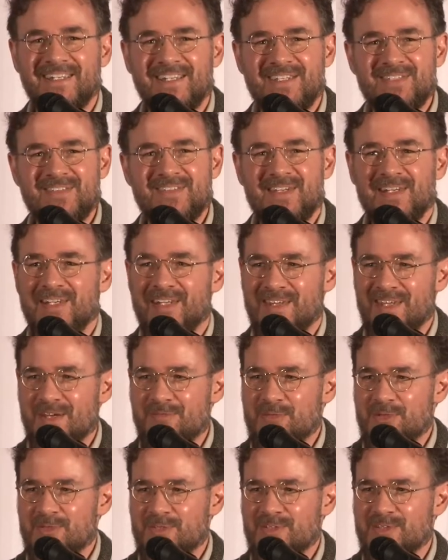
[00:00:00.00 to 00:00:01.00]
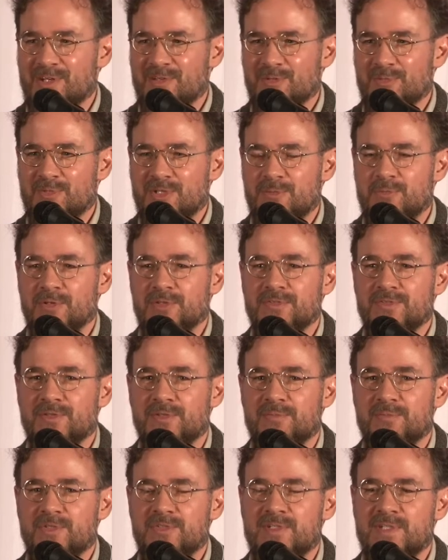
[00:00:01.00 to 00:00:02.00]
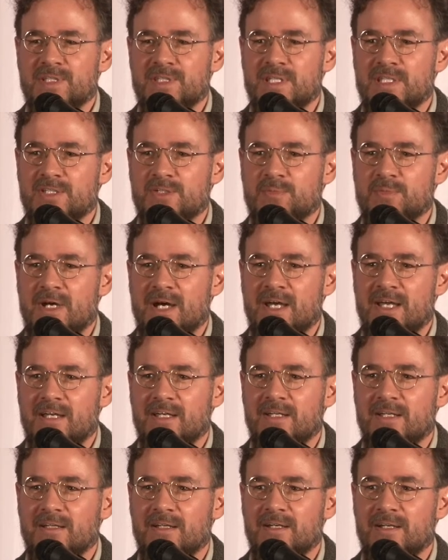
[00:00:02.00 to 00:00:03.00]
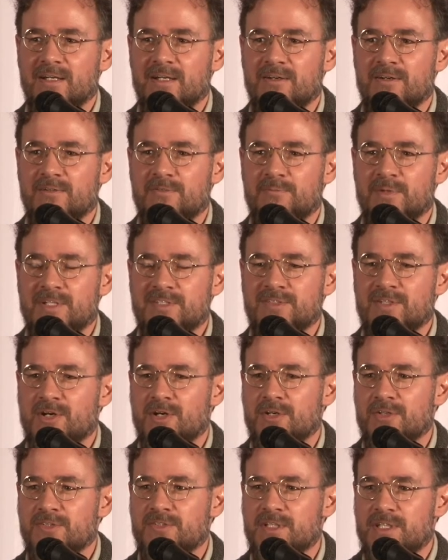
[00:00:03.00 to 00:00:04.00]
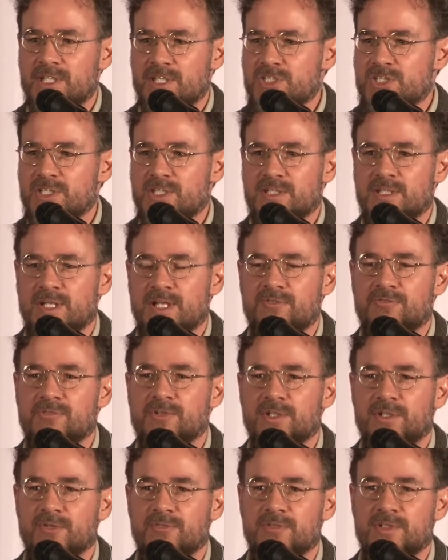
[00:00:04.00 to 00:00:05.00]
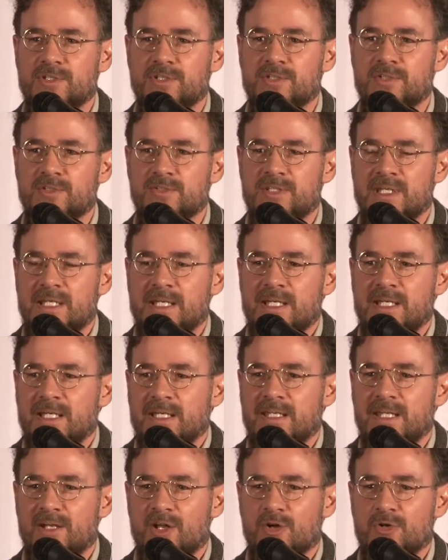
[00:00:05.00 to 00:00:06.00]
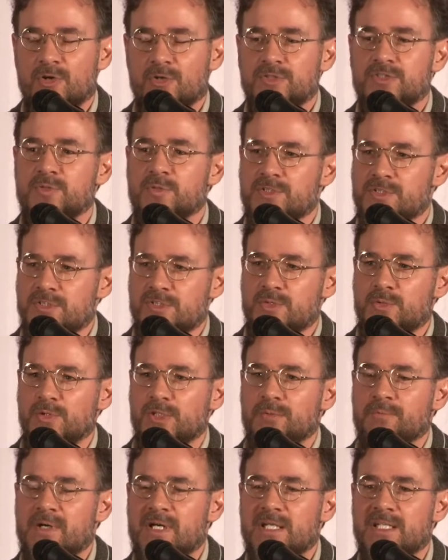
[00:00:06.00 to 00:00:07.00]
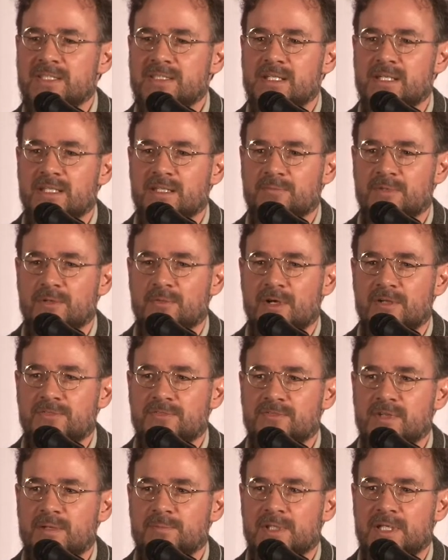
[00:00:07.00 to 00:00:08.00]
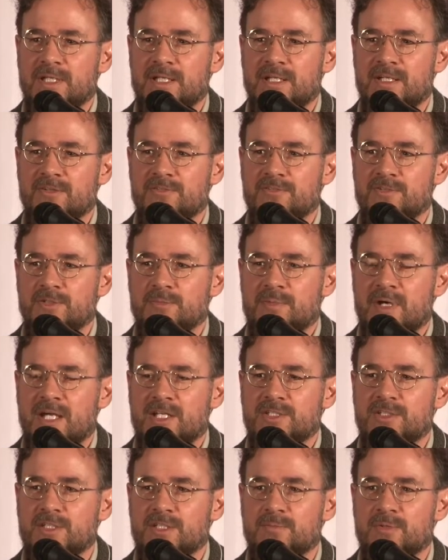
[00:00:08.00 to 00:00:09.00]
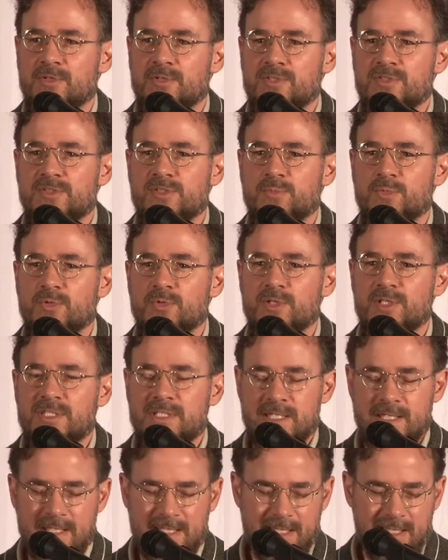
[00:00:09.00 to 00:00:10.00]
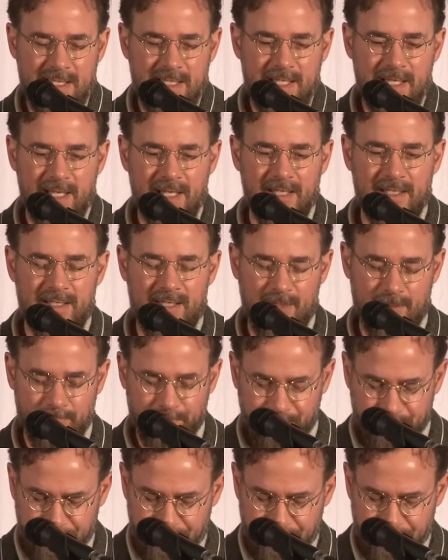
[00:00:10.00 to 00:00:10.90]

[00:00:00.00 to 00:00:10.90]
selling that music to other people. So the music that you buy, uh, my songs, the nasheed that I've written over the years, that all goes towards a school in Pakistan that my wife's family and I are very passionate about and support. And, um,